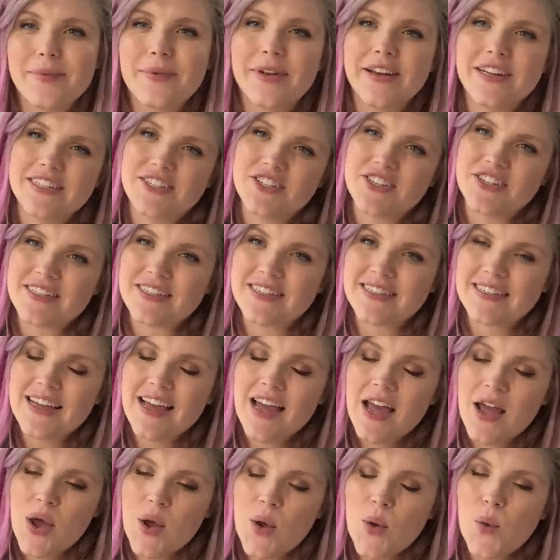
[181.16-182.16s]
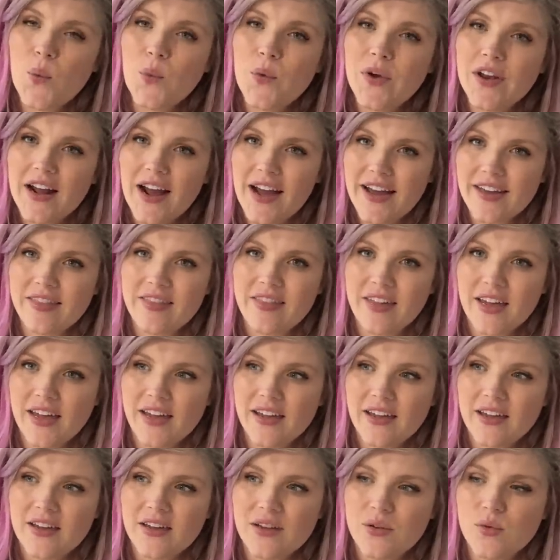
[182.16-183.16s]
but it's just what I
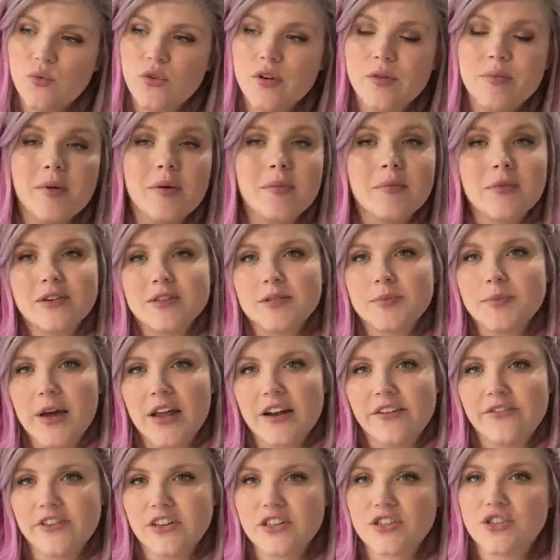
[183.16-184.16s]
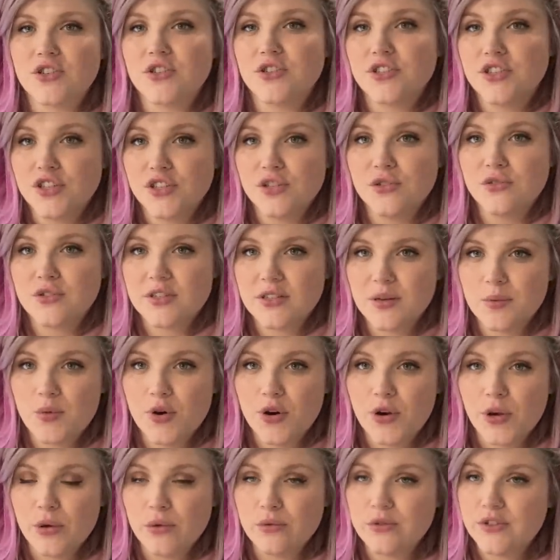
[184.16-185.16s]
think would be most beneficial to
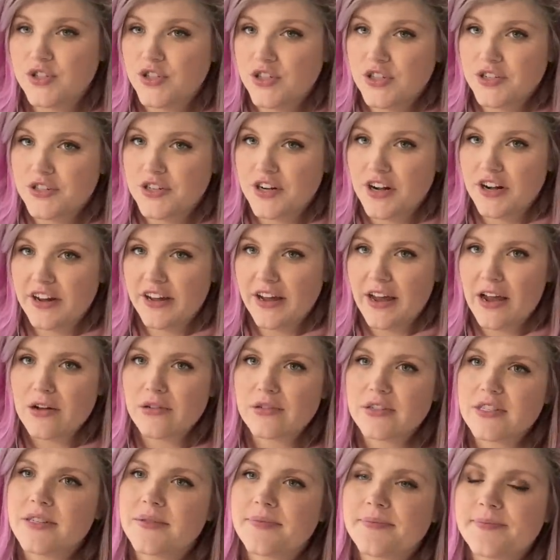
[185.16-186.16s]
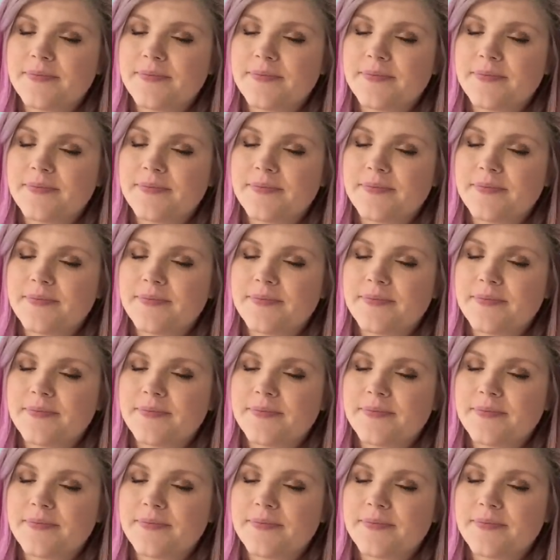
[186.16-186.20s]
someone who is just starting out.